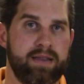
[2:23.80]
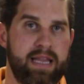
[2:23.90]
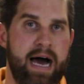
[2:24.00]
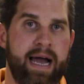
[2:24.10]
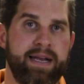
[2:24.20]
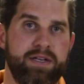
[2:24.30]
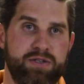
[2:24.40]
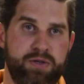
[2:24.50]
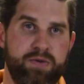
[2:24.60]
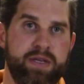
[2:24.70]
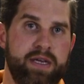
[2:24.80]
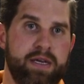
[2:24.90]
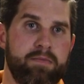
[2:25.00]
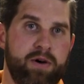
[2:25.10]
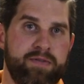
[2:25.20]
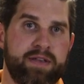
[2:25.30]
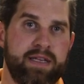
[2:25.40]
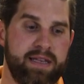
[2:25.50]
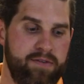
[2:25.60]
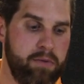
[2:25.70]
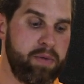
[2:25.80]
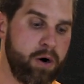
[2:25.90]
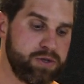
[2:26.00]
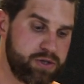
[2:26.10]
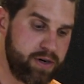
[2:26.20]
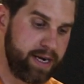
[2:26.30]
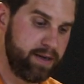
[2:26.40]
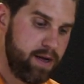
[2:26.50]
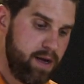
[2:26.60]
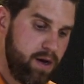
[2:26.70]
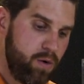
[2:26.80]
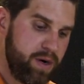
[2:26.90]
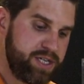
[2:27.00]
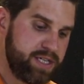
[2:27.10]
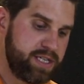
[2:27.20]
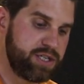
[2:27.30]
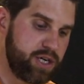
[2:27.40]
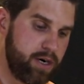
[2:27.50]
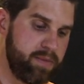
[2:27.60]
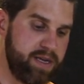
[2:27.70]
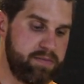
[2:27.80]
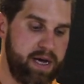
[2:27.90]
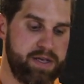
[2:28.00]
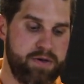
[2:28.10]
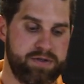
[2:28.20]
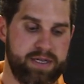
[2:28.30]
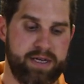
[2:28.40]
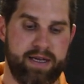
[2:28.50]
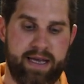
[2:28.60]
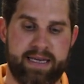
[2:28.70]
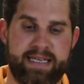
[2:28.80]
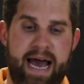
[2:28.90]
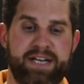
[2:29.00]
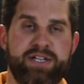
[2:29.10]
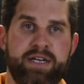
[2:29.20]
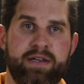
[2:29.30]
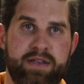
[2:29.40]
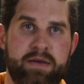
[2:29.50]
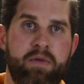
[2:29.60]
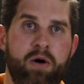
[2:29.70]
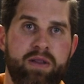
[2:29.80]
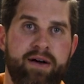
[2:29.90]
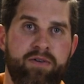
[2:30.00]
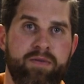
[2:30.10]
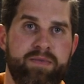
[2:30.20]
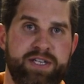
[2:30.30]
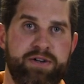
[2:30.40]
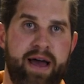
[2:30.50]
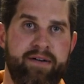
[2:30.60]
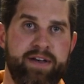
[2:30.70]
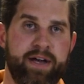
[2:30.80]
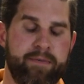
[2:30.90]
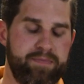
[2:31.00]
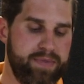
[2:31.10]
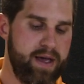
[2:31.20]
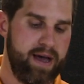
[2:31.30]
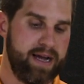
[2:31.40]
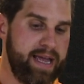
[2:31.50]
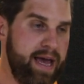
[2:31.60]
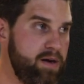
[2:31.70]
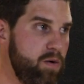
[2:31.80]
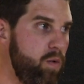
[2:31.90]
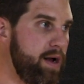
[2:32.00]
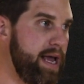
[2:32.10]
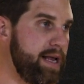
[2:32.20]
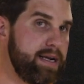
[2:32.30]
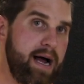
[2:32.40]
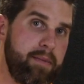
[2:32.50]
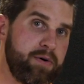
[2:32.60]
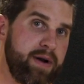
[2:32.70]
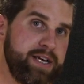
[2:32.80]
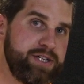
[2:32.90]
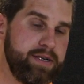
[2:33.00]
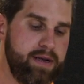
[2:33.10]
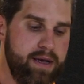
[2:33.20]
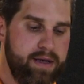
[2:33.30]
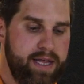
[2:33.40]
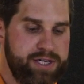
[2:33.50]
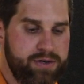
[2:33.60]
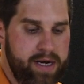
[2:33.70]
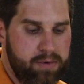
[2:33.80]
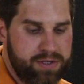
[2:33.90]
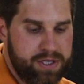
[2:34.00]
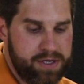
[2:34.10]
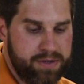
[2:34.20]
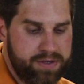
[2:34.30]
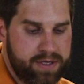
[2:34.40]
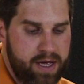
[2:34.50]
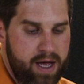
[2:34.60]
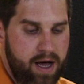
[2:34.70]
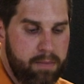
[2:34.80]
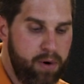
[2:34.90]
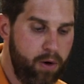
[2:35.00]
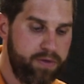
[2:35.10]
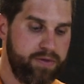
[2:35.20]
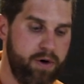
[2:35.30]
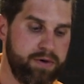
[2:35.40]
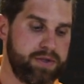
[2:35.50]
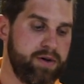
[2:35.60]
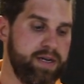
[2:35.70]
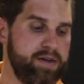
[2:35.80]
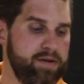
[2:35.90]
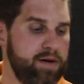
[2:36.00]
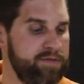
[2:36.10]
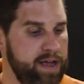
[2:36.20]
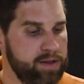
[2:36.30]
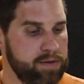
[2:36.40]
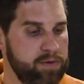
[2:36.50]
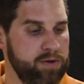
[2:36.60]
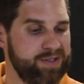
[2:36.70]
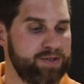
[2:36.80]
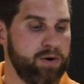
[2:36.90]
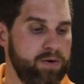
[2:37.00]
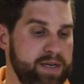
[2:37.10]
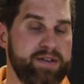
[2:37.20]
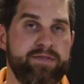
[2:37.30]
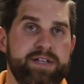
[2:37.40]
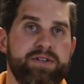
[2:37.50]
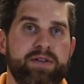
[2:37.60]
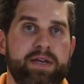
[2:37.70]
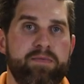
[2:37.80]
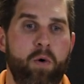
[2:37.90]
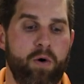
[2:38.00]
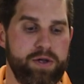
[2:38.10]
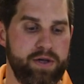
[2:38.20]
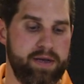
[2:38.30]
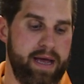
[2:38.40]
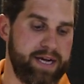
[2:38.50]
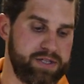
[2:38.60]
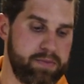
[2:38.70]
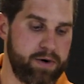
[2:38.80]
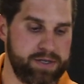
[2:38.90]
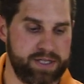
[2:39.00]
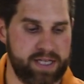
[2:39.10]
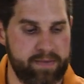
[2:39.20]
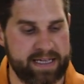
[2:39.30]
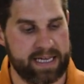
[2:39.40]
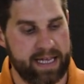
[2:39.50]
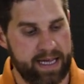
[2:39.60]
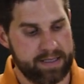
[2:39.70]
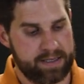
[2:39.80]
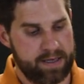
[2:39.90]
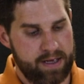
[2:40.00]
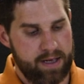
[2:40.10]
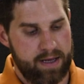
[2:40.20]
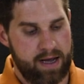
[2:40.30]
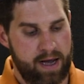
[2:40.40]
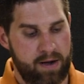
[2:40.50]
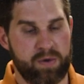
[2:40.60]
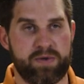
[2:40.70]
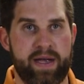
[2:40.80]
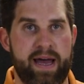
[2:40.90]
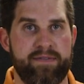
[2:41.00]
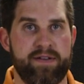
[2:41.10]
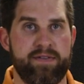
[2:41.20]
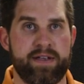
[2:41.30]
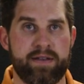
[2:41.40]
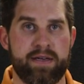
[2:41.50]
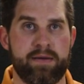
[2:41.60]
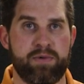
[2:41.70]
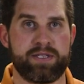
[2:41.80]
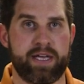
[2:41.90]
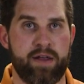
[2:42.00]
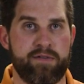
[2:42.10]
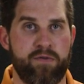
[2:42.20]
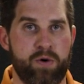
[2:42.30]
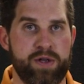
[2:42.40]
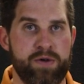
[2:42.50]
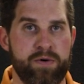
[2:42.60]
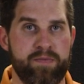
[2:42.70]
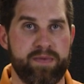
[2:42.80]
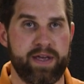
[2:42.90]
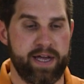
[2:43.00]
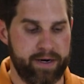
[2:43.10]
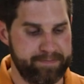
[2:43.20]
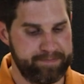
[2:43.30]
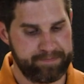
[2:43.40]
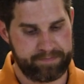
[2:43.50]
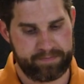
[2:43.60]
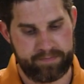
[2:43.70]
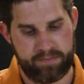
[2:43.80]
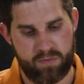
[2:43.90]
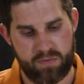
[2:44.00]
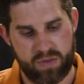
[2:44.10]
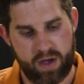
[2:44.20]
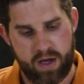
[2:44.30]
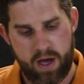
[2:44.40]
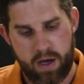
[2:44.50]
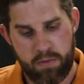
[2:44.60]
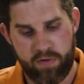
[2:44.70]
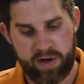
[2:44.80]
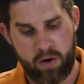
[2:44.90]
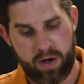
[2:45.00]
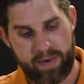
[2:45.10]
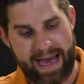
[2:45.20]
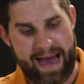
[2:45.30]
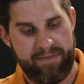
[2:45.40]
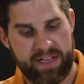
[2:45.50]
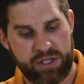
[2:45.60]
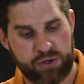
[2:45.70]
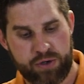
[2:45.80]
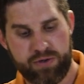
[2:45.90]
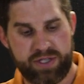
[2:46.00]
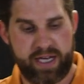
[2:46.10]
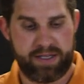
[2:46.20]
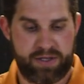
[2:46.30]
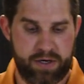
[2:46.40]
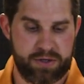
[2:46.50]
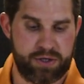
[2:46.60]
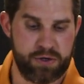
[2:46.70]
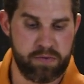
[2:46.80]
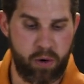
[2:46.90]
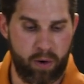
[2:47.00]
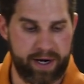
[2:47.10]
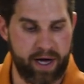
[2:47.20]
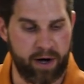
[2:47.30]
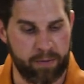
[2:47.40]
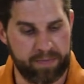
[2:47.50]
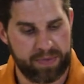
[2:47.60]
line to the perfectly level bowstring, which is determined by using and attaching the bow level that you have here. Again, one-handed operation that you're able to use. Both of those are available sold individually, or you can actually purchase them as a kit, which we have conveniently put together for you here. Moving on, we have the Trucenter 2.0.